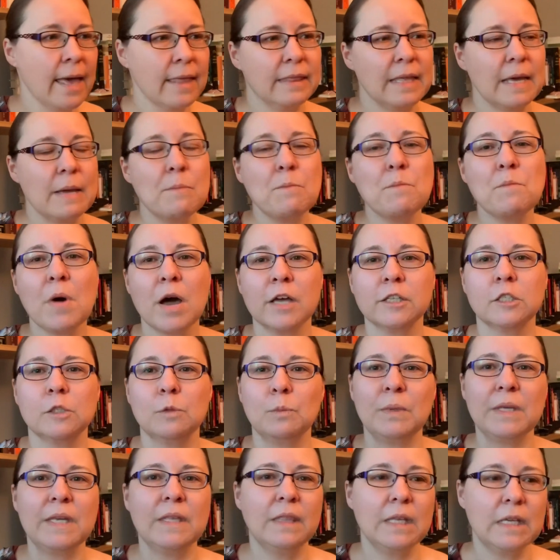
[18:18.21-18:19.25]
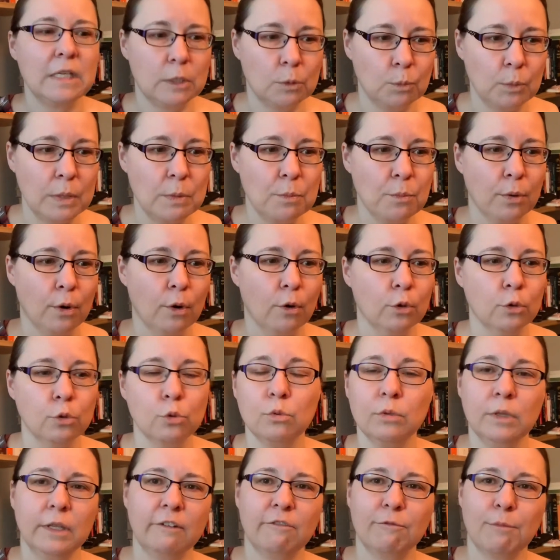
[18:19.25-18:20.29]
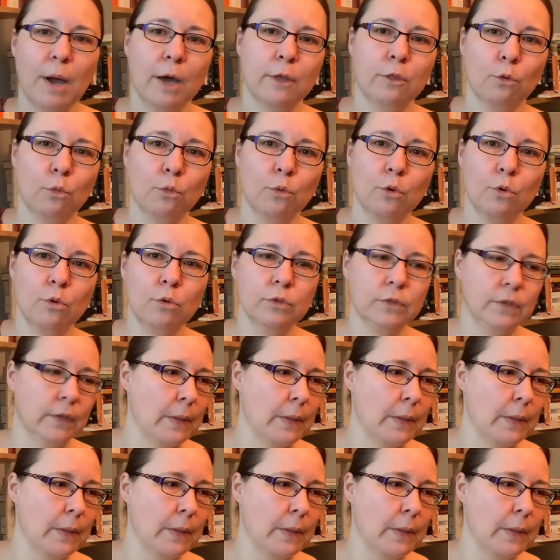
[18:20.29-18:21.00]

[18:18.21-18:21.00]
They must be these people who live by the rules.